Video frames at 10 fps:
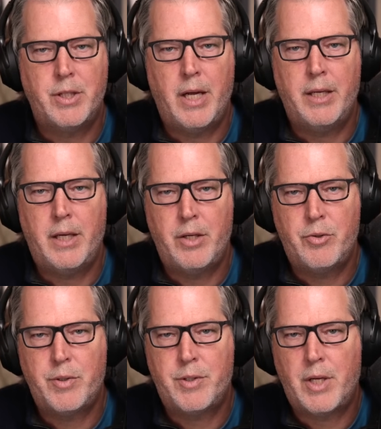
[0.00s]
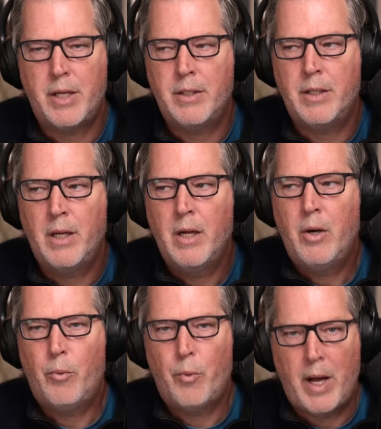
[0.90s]
and interest in
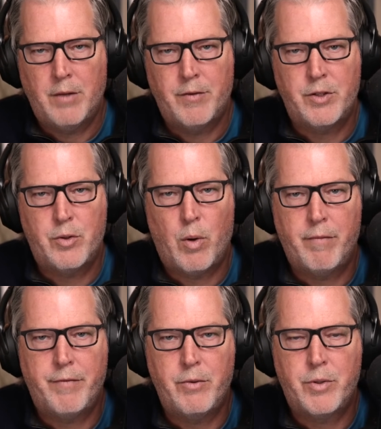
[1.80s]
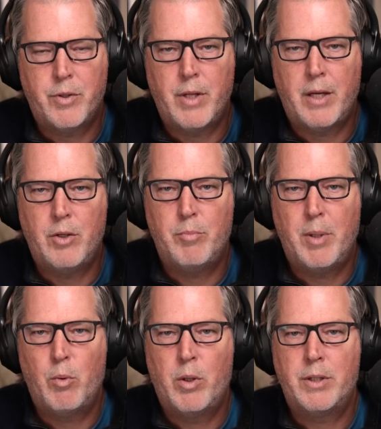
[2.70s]
relevant to our future that you'd be
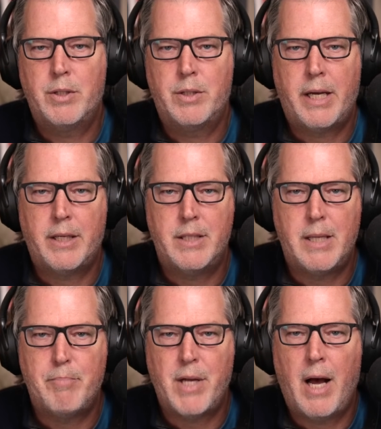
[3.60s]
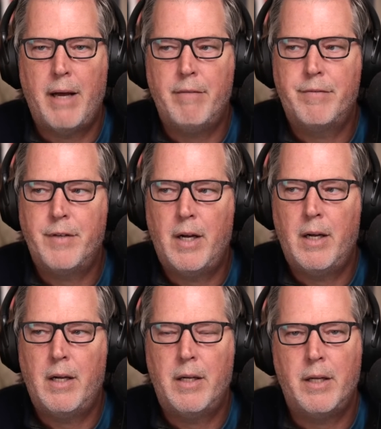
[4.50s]
willing to take a deep dive
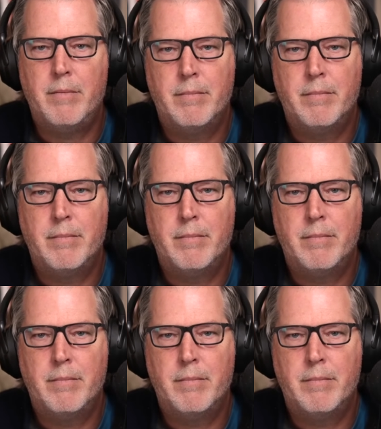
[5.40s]
in?